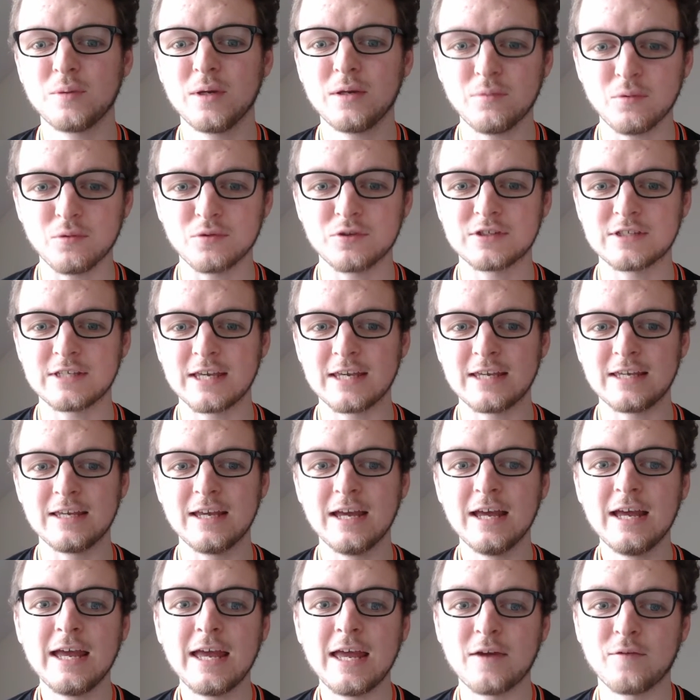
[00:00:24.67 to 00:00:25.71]
We will see
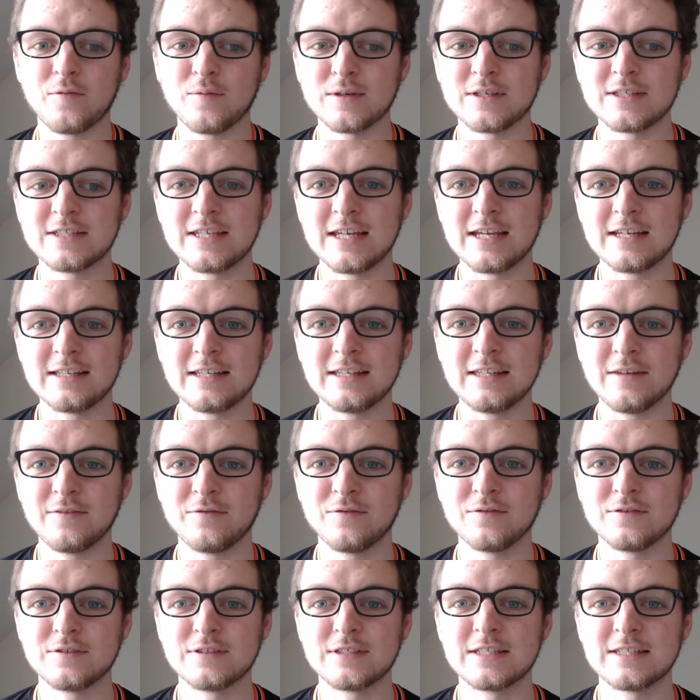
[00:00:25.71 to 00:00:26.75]
if we see any
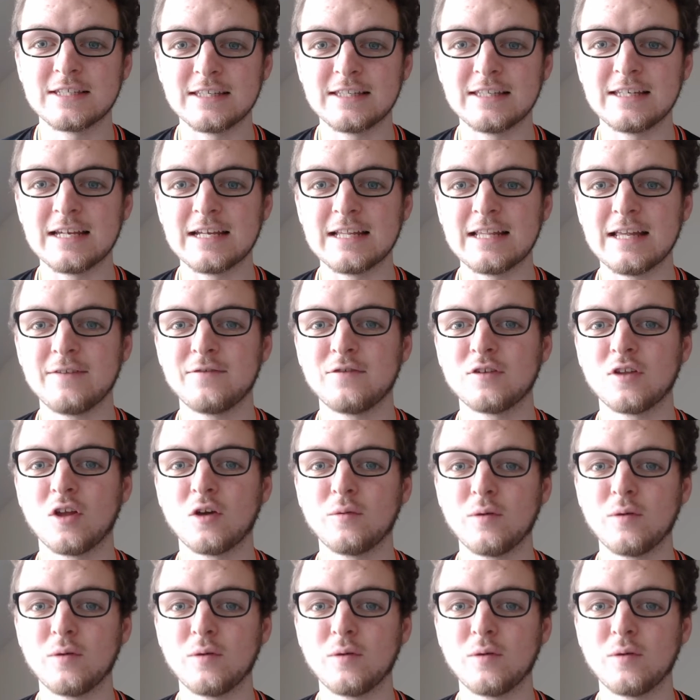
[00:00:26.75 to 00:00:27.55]
differences in the 11.